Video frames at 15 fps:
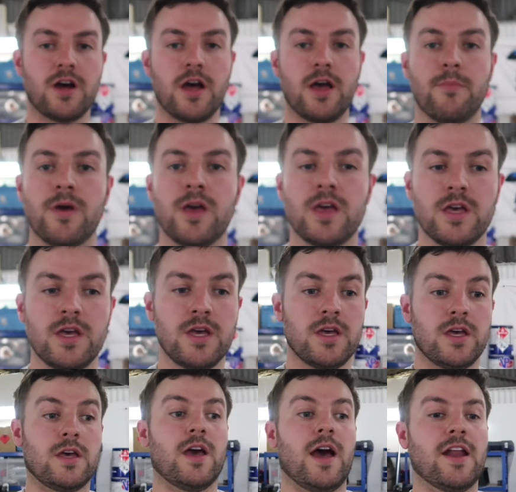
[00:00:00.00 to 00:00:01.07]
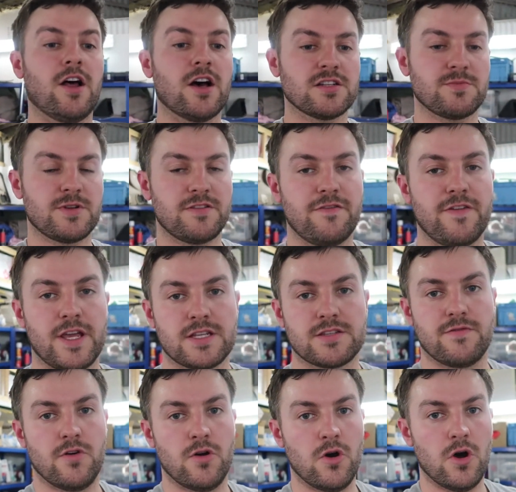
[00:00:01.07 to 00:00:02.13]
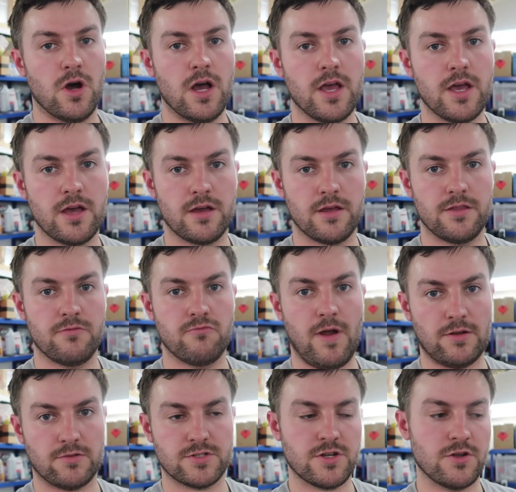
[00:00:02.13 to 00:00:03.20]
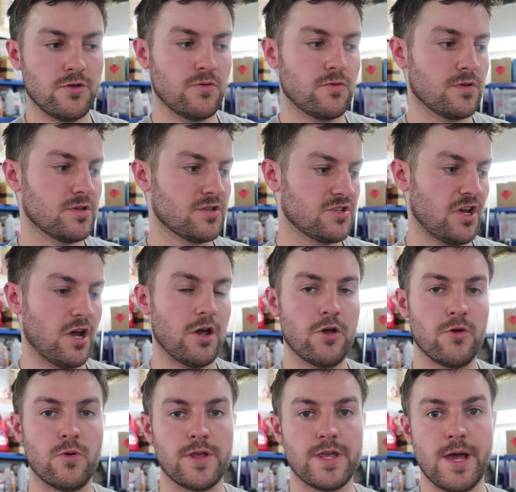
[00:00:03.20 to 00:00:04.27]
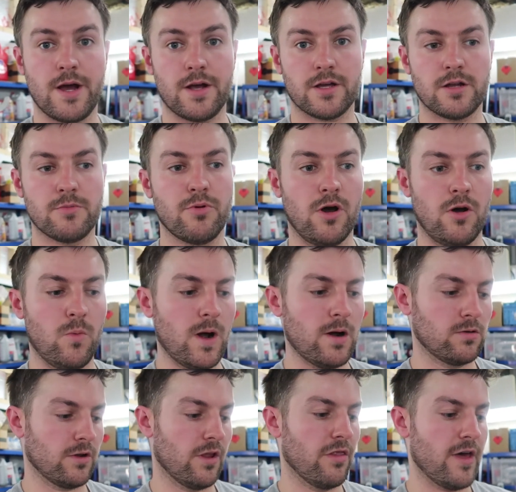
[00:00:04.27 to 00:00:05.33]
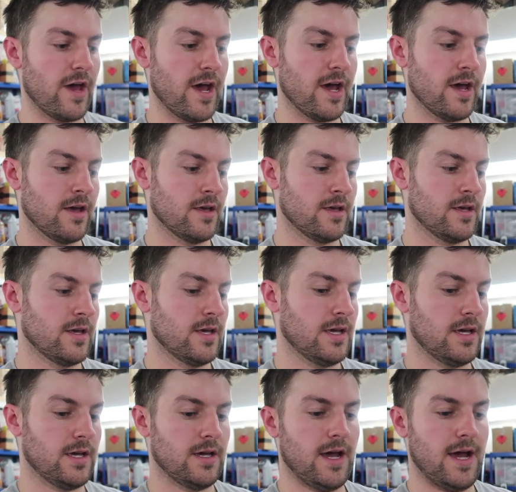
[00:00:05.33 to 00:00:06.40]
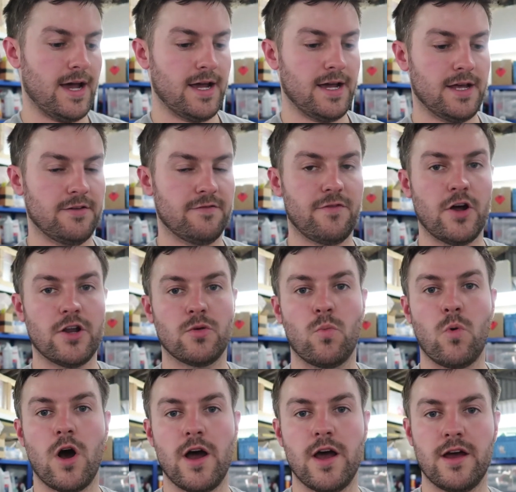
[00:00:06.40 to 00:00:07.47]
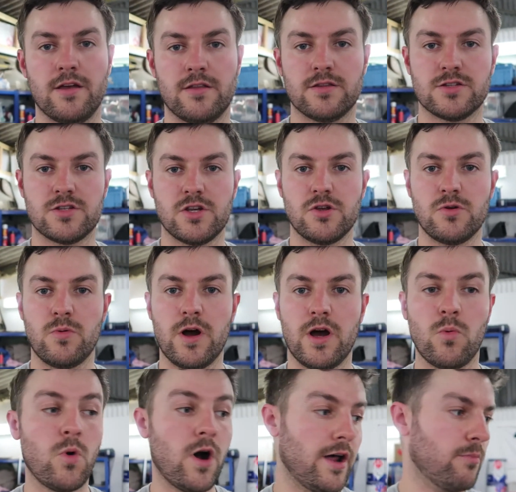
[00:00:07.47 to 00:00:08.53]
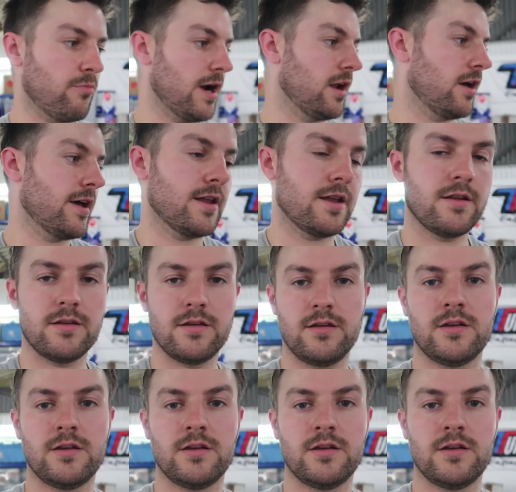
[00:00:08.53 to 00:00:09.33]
time and asked me to fix for round two. So yeah, I'm going to put a weld on there and find a wire to wire the brake light in,